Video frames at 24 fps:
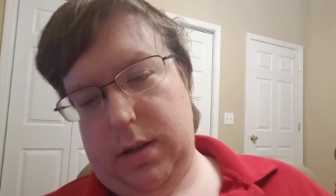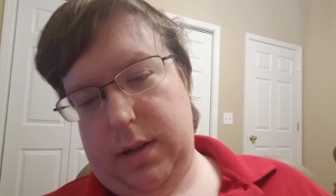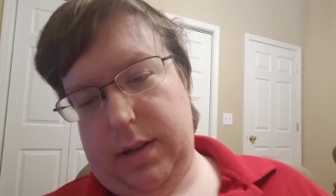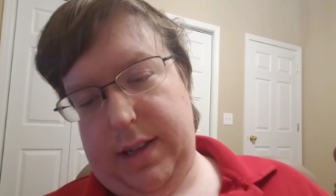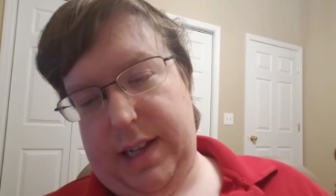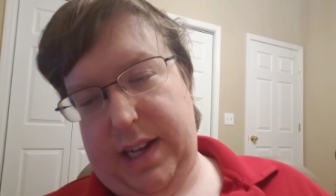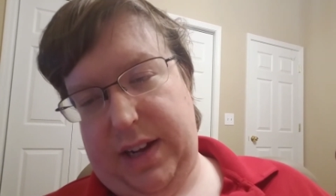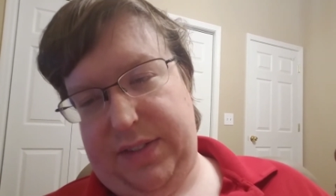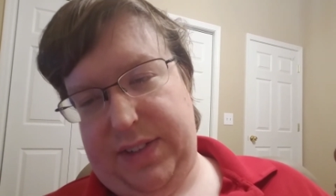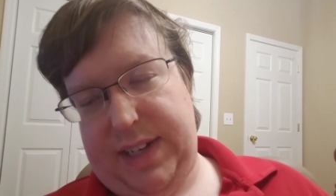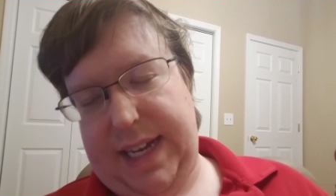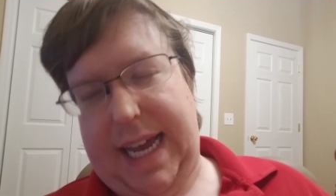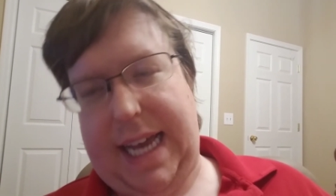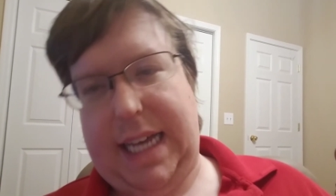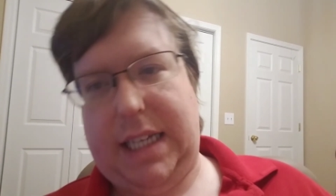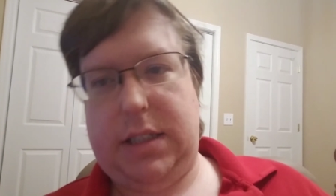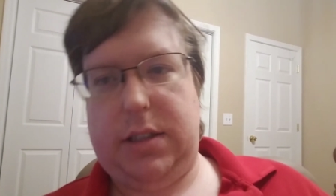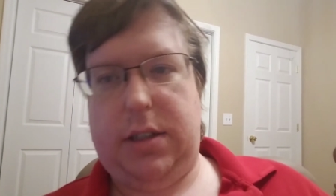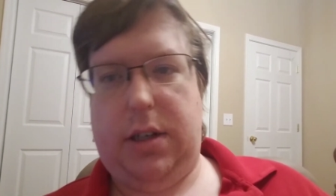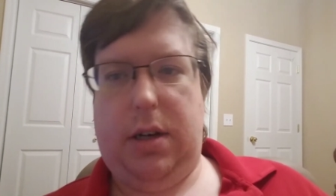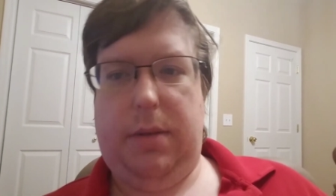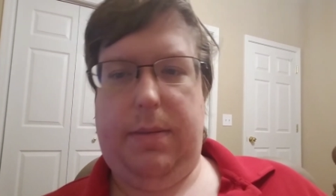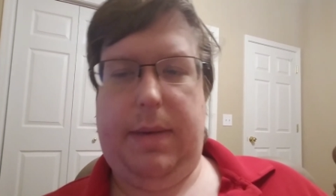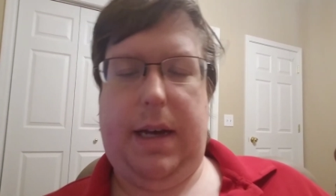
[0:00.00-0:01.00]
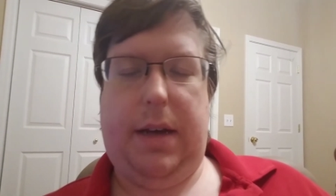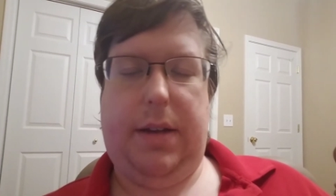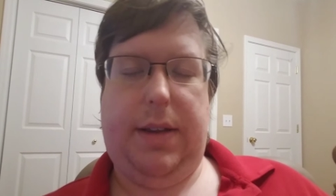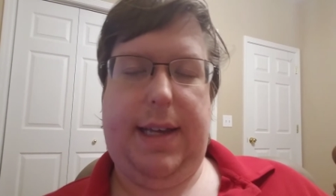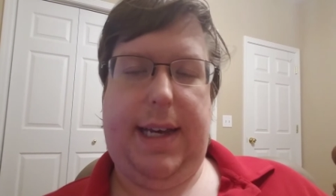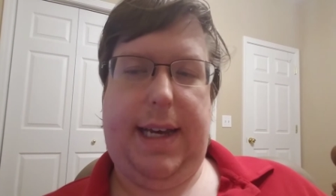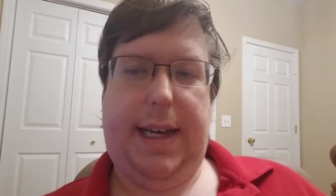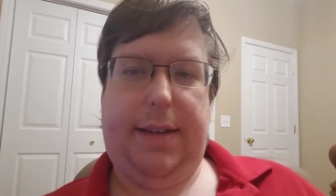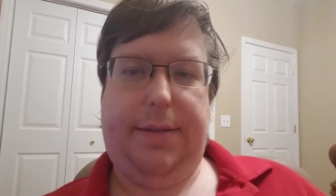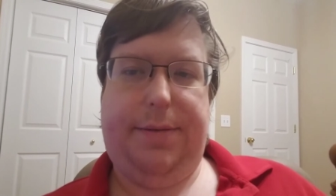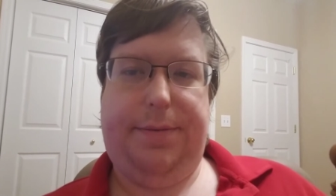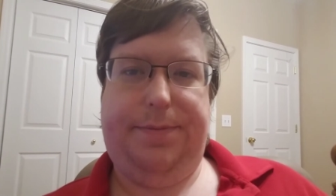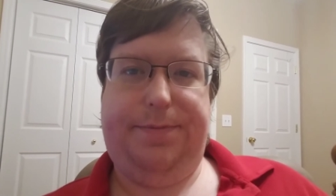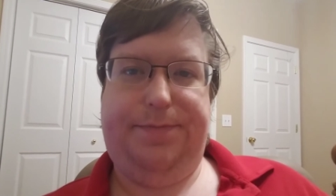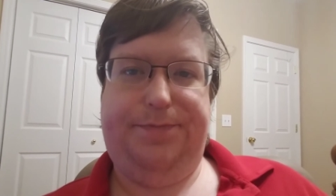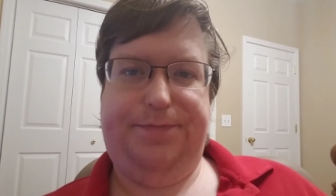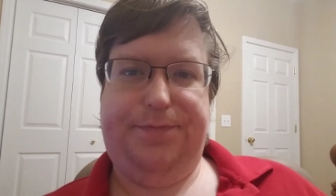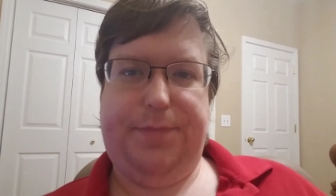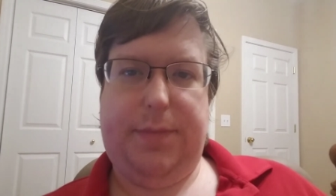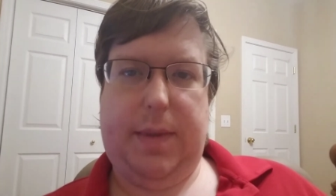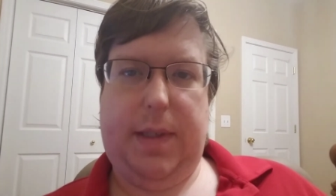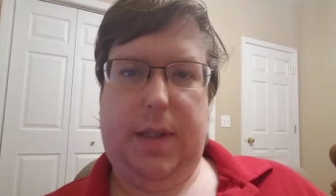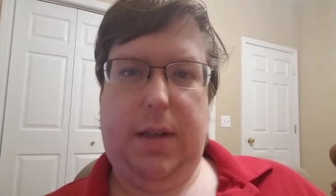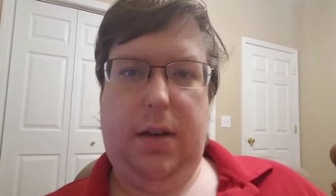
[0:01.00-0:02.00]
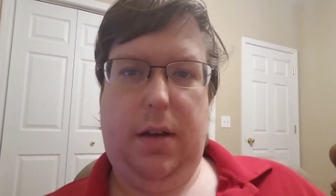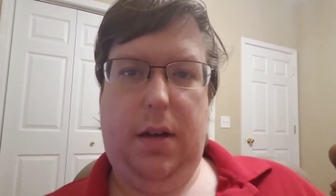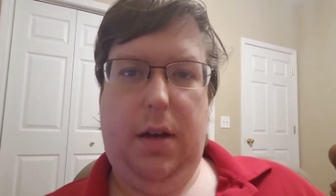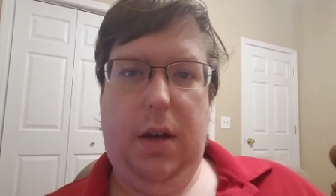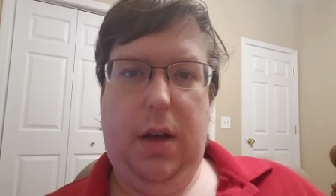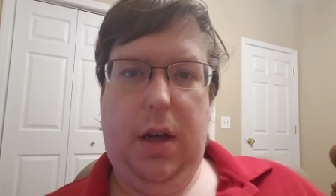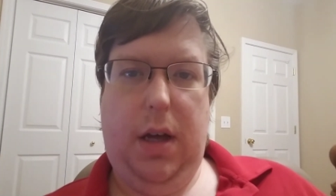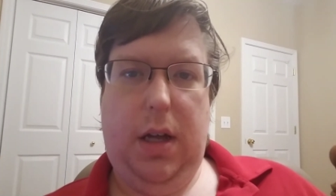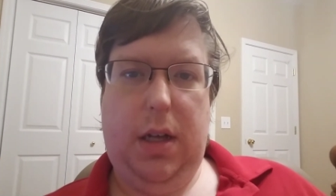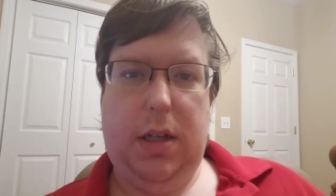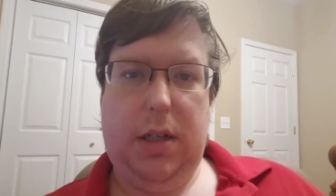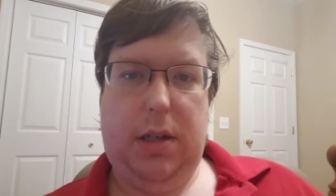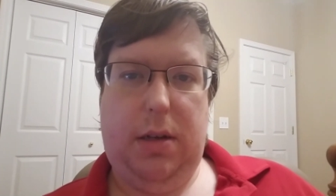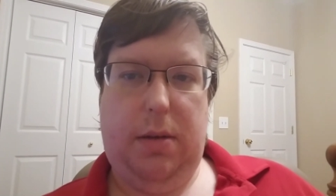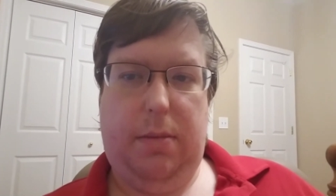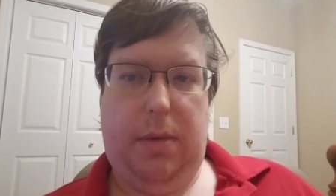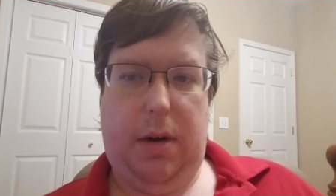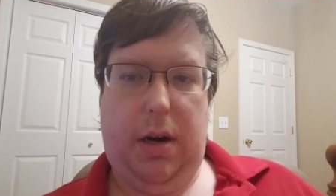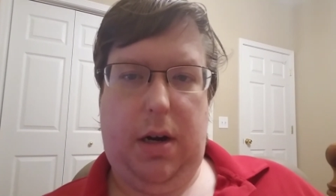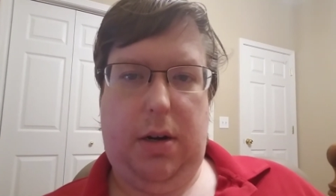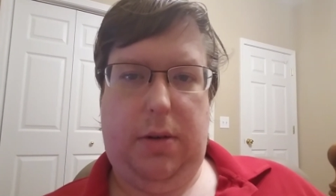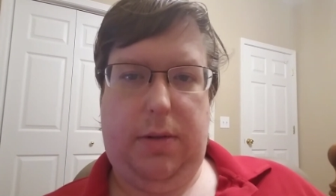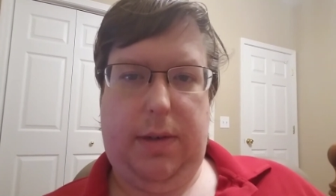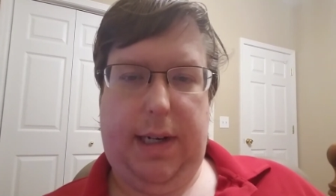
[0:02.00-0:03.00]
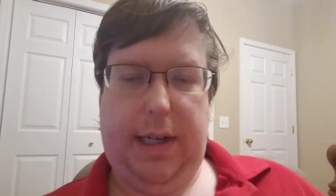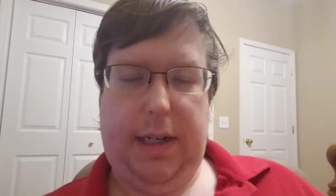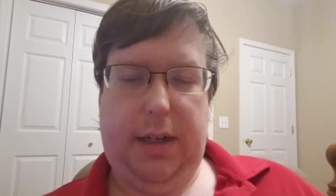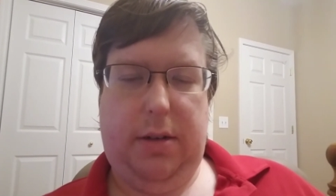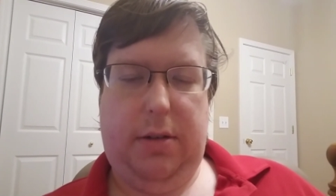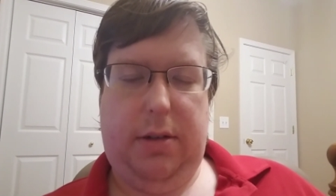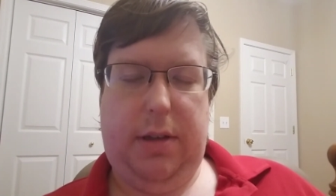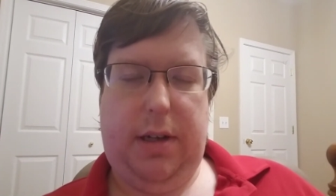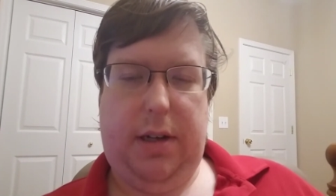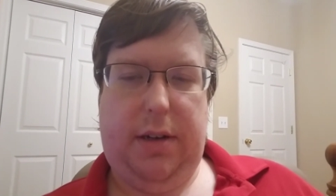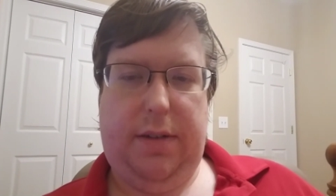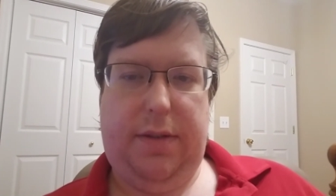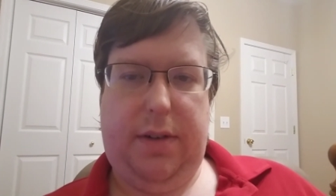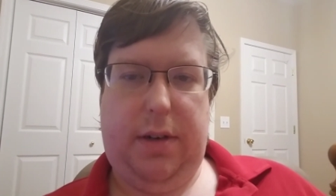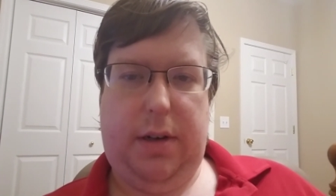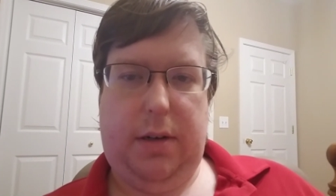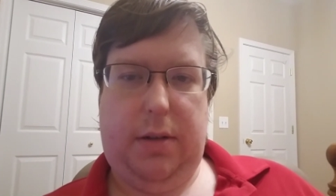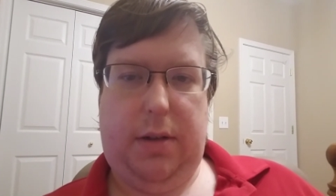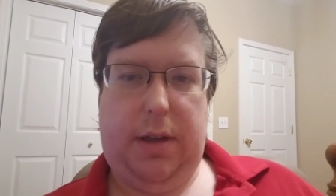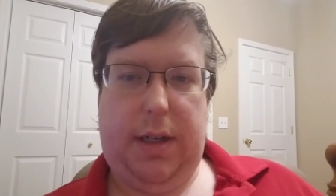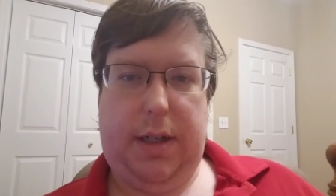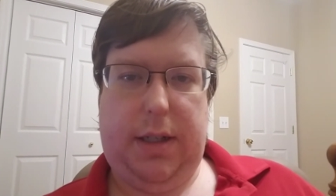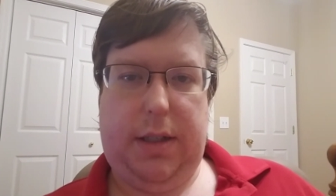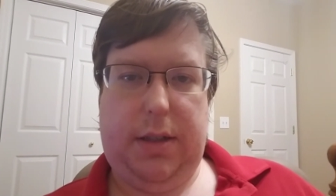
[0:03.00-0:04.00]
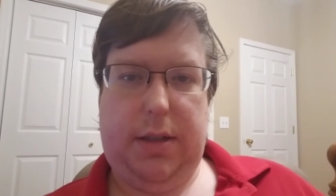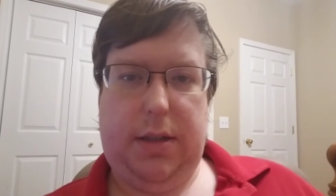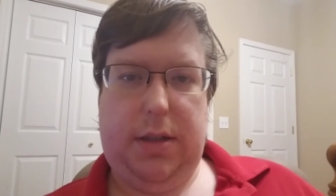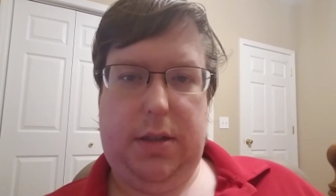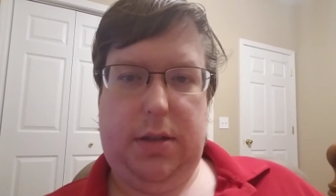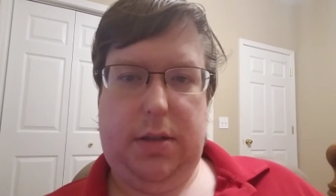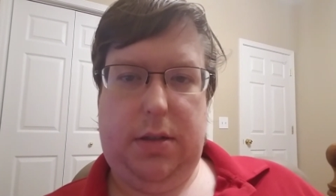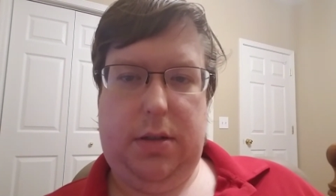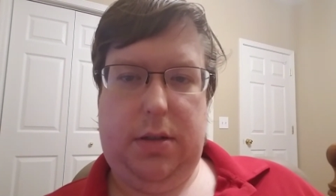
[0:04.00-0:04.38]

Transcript: I'll have to ask her about that tomorrow when I go there for lunch.